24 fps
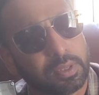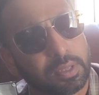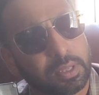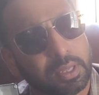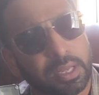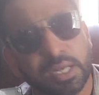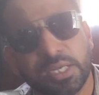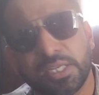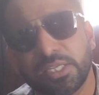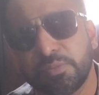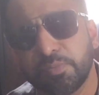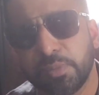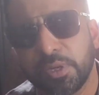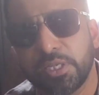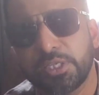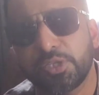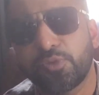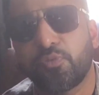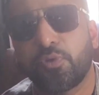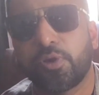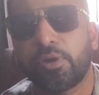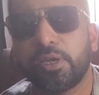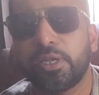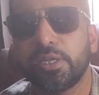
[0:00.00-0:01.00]
it smells
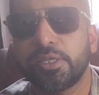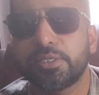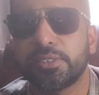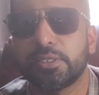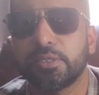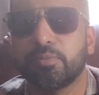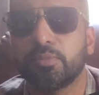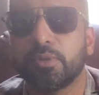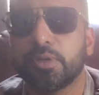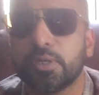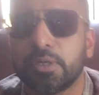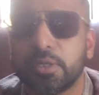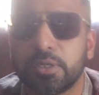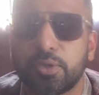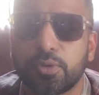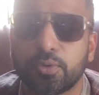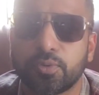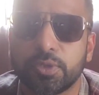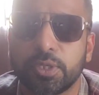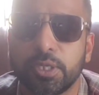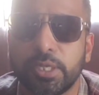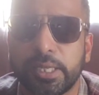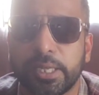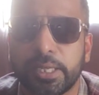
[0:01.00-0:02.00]
very similar
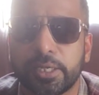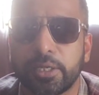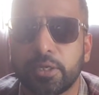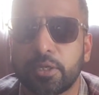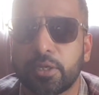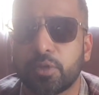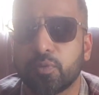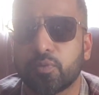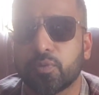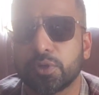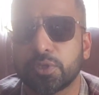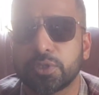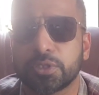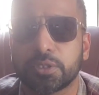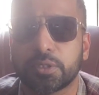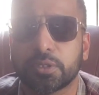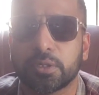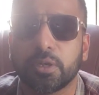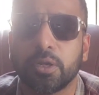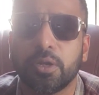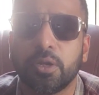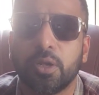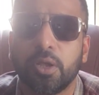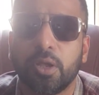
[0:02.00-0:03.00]
to the EDT version,
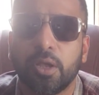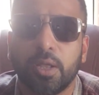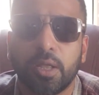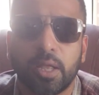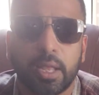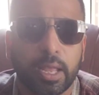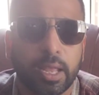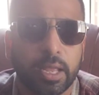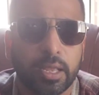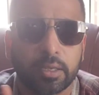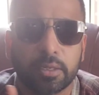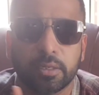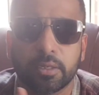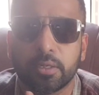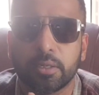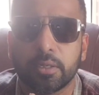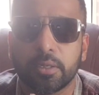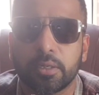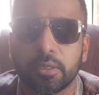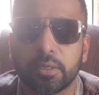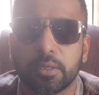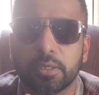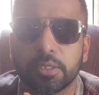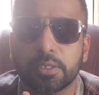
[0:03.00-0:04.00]

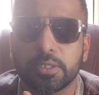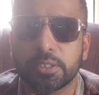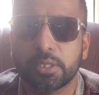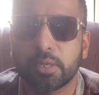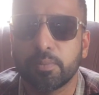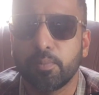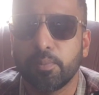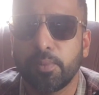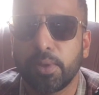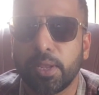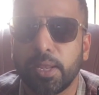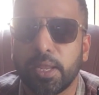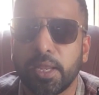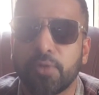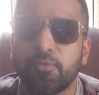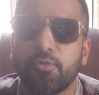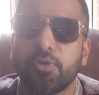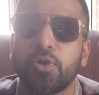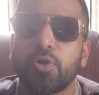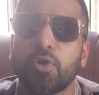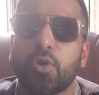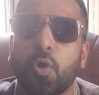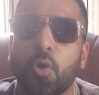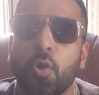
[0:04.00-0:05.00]
and some may
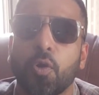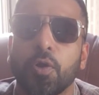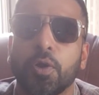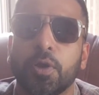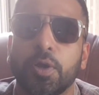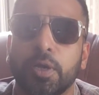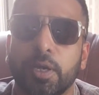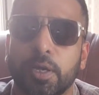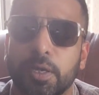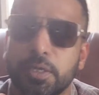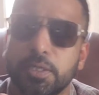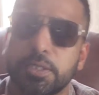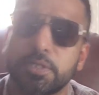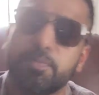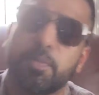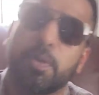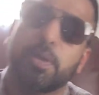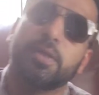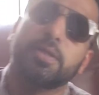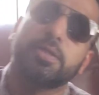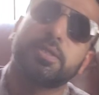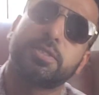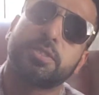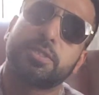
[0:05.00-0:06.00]
even call it
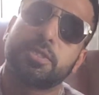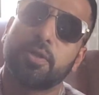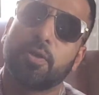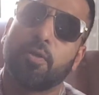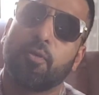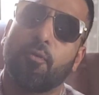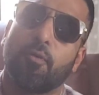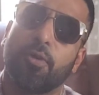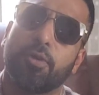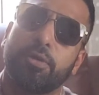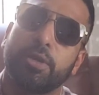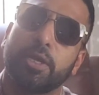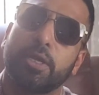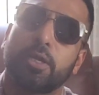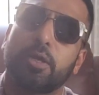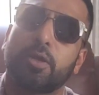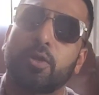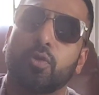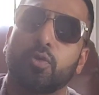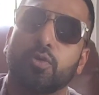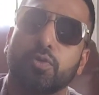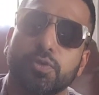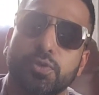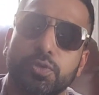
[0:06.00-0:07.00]
smells very
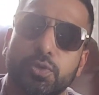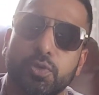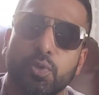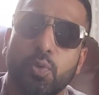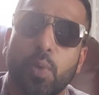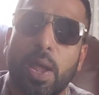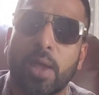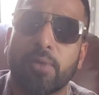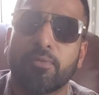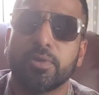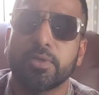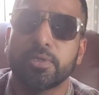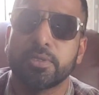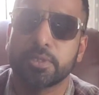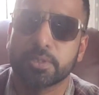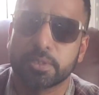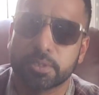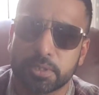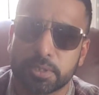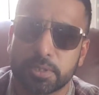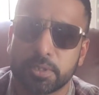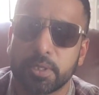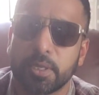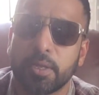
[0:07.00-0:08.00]
close to
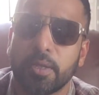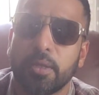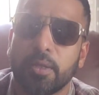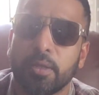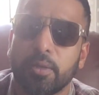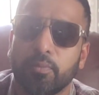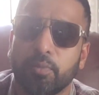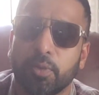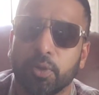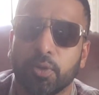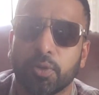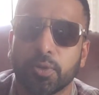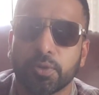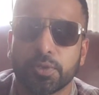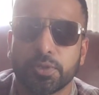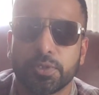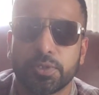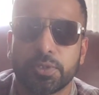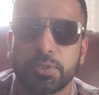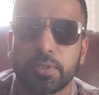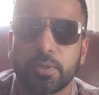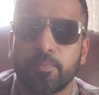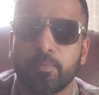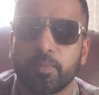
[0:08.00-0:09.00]
Aventus,
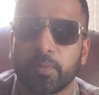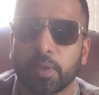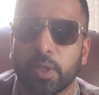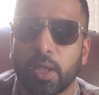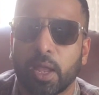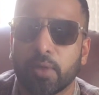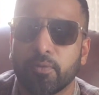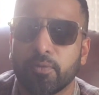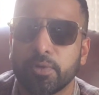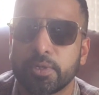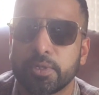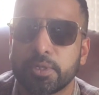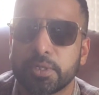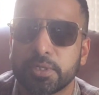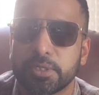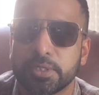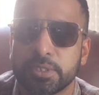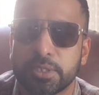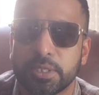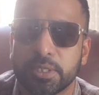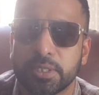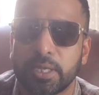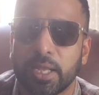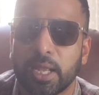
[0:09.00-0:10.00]
because Aventus
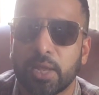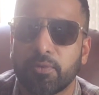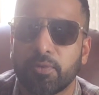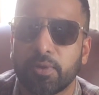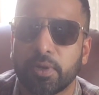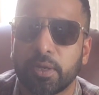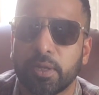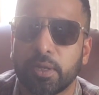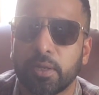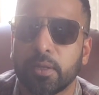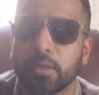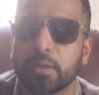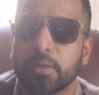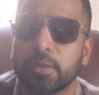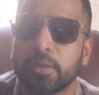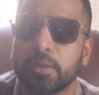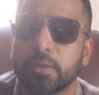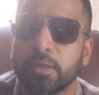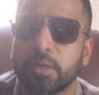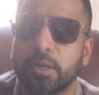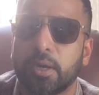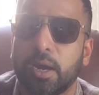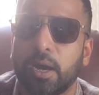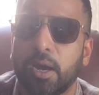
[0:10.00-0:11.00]
didn't have any
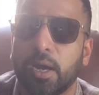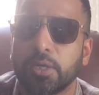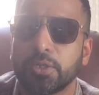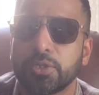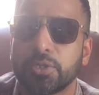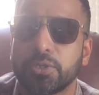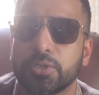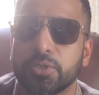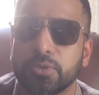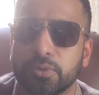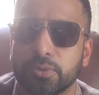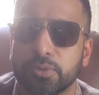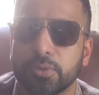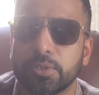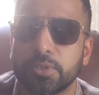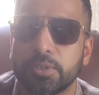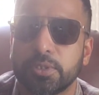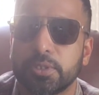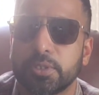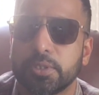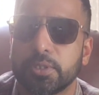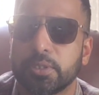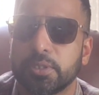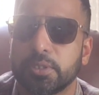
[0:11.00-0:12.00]
harsh
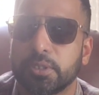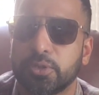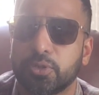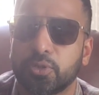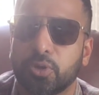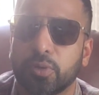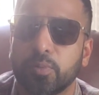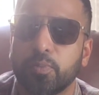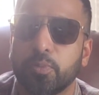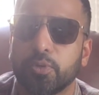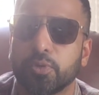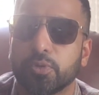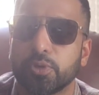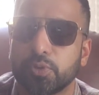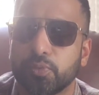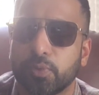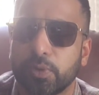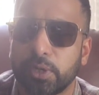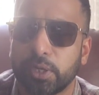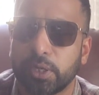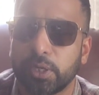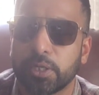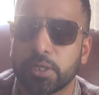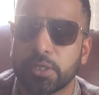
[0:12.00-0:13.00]
notes in the top. It was
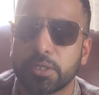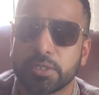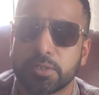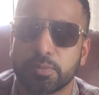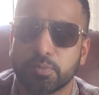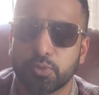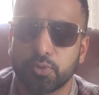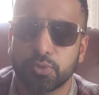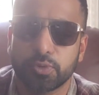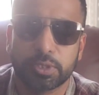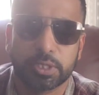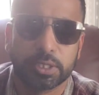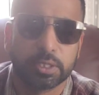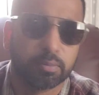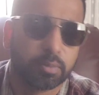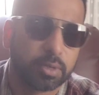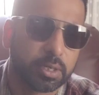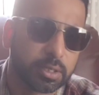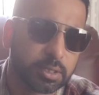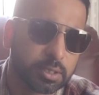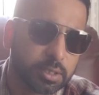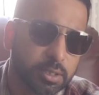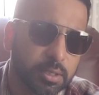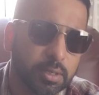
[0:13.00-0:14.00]
very smooth and
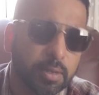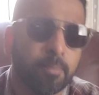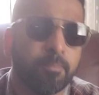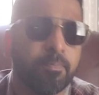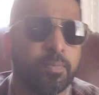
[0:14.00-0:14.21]
blended.